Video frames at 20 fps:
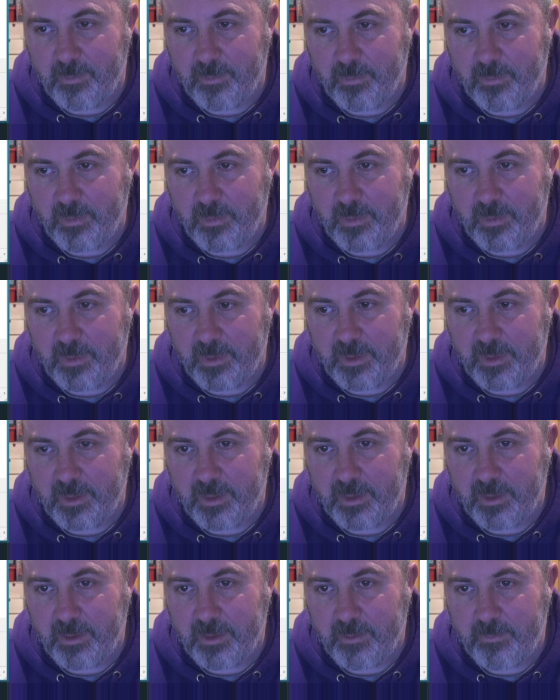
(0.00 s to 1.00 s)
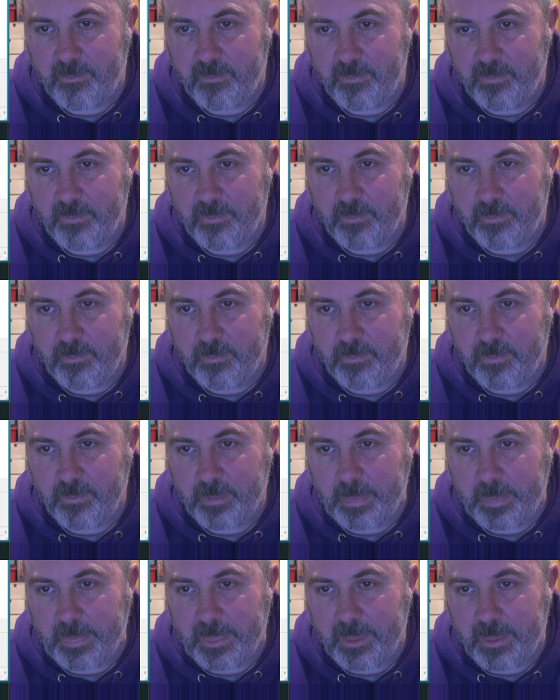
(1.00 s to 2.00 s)

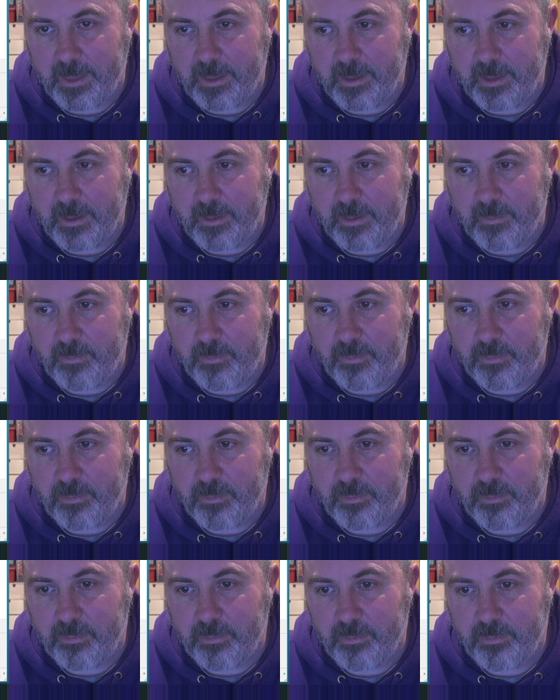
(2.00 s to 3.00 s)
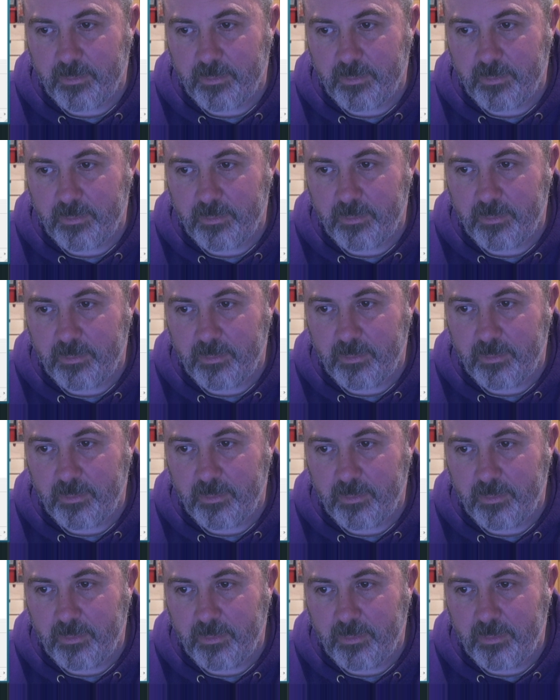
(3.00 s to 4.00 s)

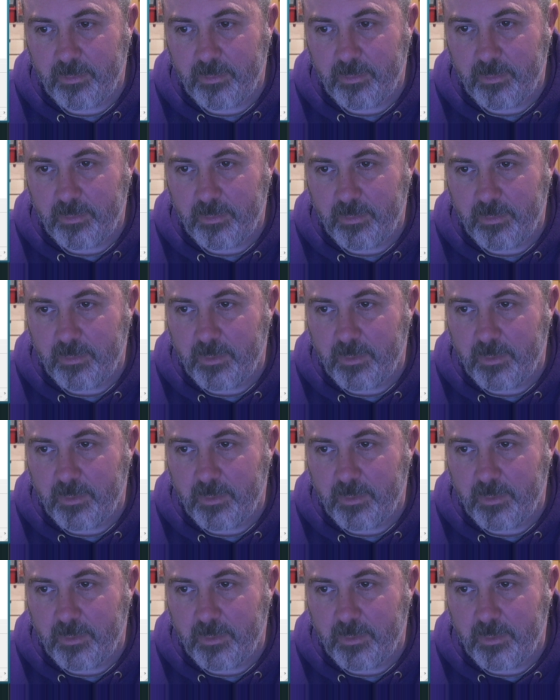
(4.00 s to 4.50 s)
No one is speaking in this clip.